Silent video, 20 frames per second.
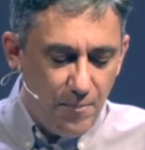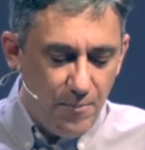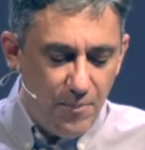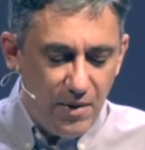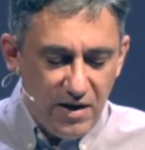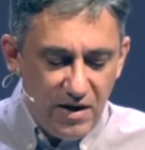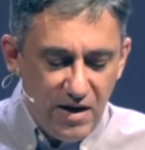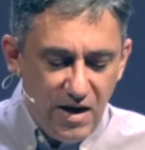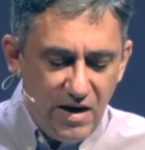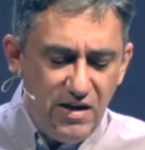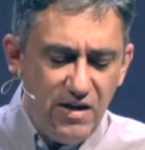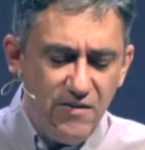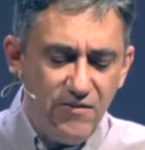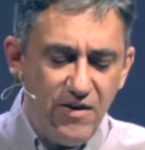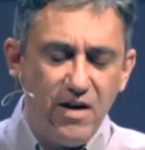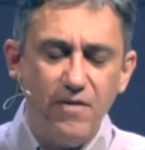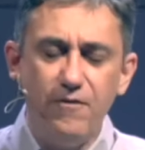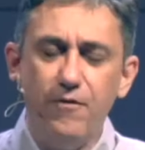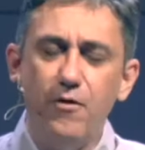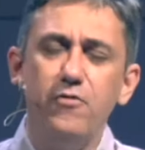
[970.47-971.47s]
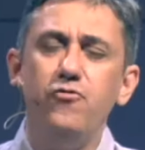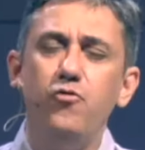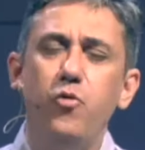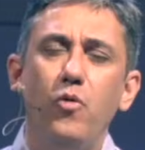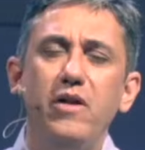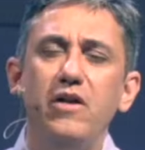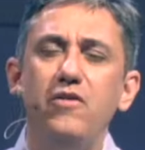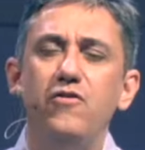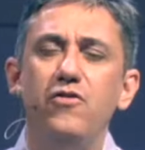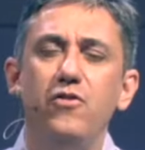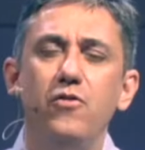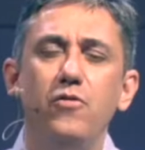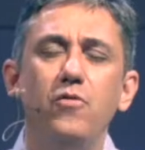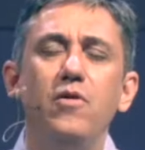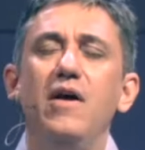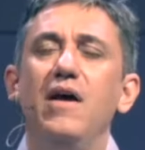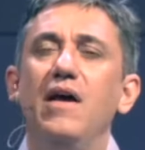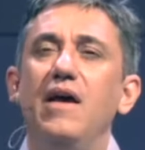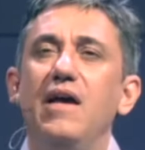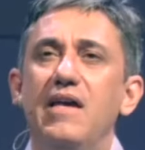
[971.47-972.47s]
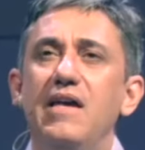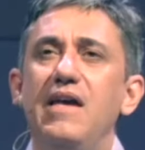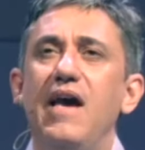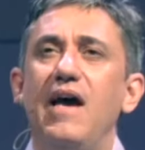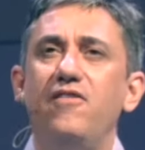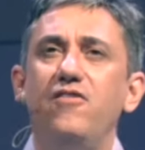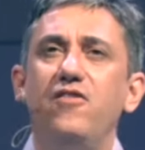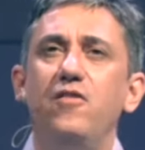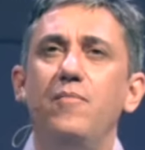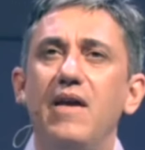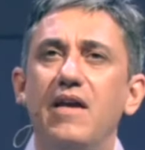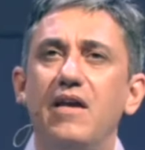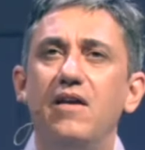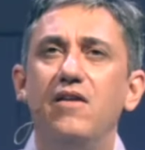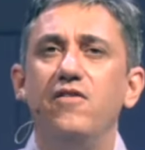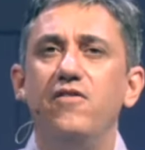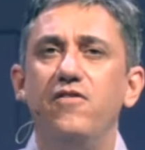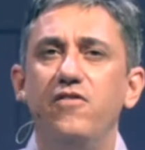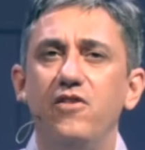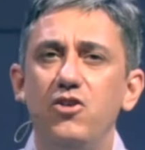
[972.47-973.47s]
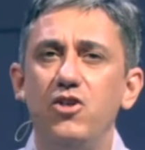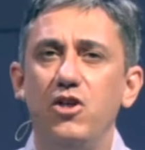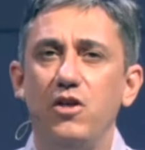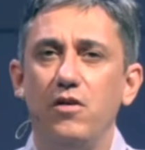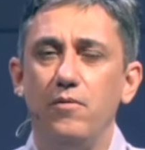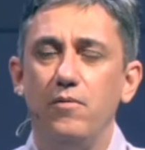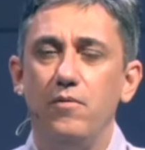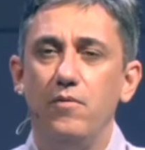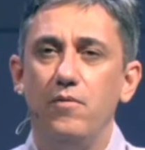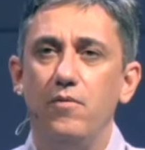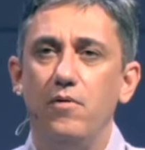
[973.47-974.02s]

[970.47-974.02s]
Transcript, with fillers: But in any event, at verse 22, he has to make a decision.